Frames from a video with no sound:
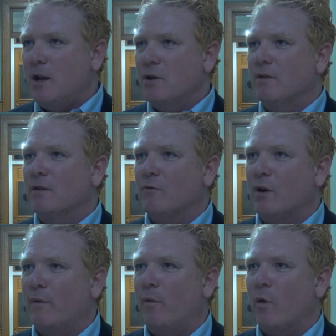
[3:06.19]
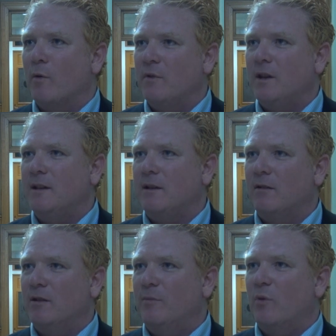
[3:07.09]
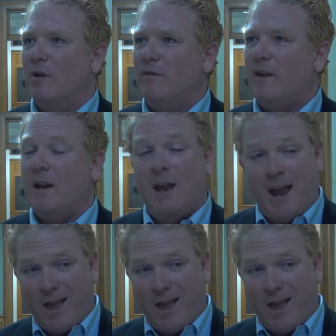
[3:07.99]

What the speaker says: you're in the wrong forum, you need to go to the Board of Ed.